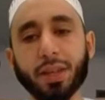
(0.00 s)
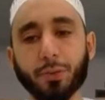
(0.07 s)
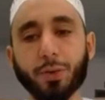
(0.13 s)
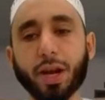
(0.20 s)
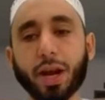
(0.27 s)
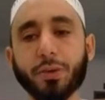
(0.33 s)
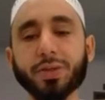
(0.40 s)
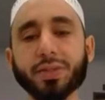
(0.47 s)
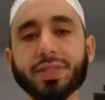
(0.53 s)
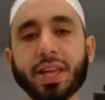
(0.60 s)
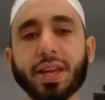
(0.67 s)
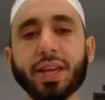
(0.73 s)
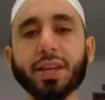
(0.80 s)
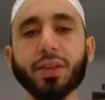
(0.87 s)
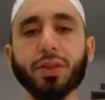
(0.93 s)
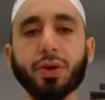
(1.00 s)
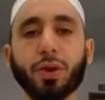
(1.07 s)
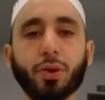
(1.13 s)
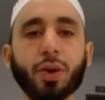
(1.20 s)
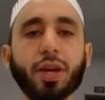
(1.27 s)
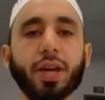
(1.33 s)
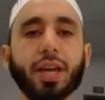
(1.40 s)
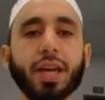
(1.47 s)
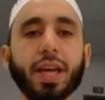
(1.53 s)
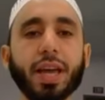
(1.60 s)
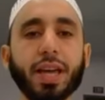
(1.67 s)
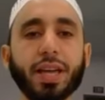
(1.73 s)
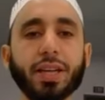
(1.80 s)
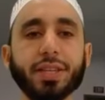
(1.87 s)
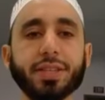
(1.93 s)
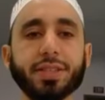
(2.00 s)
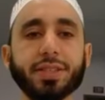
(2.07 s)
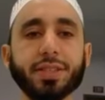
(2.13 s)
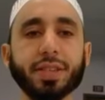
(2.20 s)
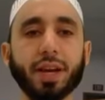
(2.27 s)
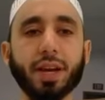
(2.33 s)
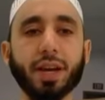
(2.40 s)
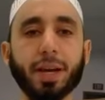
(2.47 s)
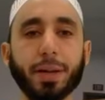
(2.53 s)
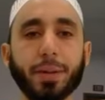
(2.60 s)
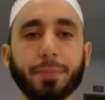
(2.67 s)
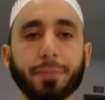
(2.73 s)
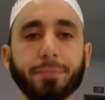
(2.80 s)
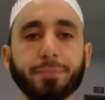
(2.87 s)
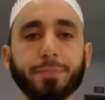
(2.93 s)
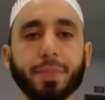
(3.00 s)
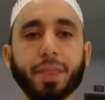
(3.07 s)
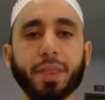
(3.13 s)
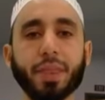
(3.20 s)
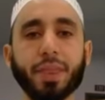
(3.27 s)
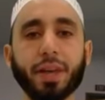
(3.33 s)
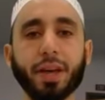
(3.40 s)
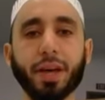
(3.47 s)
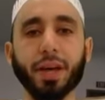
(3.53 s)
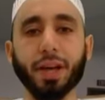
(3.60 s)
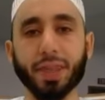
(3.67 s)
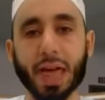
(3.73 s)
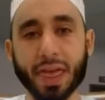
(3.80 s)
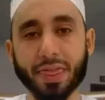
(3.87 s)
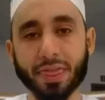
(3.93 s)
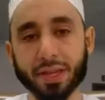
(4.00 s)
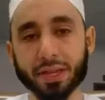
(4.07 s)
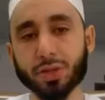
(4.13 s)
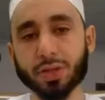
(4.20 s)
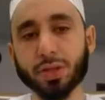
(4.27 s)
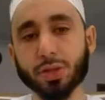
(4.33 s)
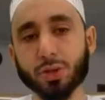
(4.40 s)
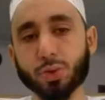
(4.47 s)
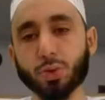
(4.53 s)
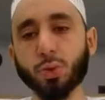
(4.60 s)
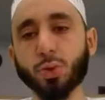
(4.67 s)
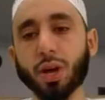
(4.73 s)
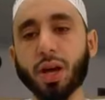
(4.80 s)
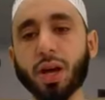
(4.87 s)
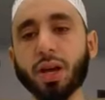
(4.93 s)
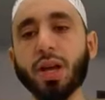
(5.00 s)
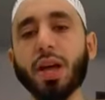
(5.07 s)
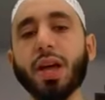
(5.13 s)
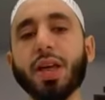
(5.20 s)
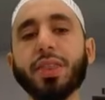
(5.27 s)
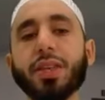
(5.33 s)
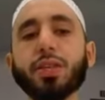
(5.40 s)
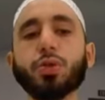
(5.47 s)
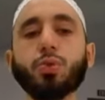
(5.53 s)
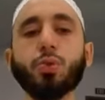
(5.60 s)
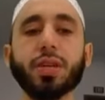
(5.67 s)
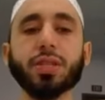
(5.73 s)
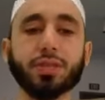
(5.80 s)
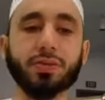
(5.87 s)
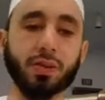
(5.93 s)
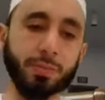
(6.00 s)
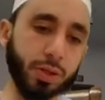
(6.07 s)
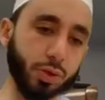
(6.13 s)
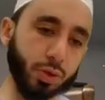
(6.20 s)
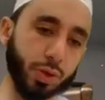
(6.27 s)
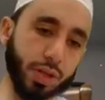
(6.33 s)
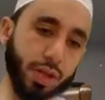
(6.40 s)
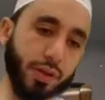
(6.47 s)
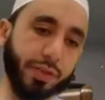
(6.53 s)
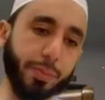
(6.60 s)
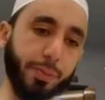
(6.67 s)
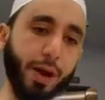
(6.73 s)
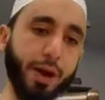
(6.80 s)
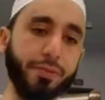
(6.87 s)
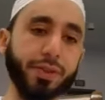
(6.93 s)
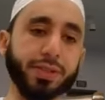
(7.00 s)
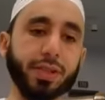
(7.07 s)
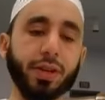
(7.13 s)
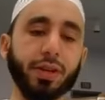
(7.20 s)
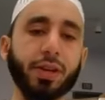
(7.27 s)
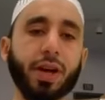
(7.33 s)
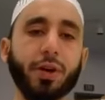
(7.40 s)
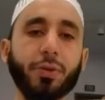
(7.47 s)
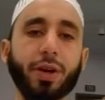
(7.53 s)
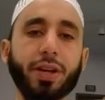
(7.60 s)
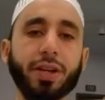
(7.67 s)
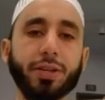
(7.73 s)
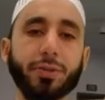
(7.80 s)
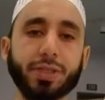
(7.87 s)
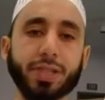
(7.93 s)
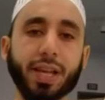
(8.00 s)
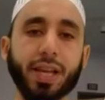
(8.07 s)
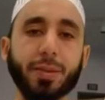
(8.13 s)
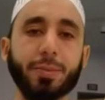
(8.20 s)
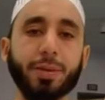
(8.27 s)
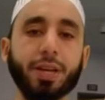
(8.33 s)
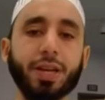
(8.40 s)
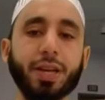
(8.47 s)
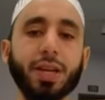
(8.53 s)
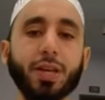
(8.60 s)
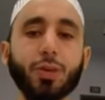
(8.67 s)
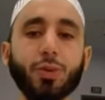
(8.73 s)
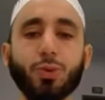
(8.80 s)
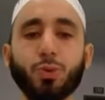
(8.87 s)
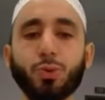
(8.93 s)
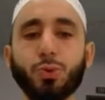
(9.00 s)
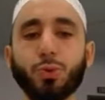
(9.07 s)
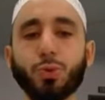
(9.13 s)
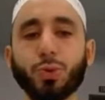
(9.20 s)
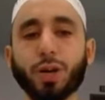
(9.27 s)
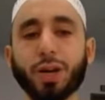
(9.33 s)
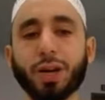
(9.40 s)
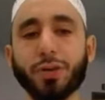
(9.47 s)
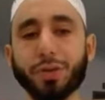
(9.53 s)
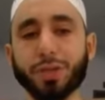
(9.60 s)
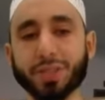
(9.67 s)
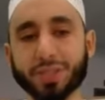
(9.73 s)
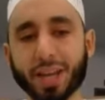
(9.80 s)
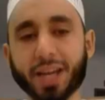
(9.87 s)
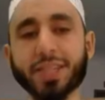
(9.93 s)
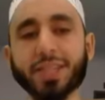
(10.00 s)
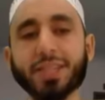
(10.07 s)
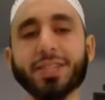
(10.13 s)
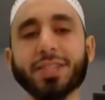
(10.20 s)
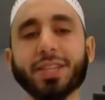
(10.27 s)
what I was saying, though, is that this surah, this was from the sunnah of the Prophet sallallahu alaihi wasallam to recite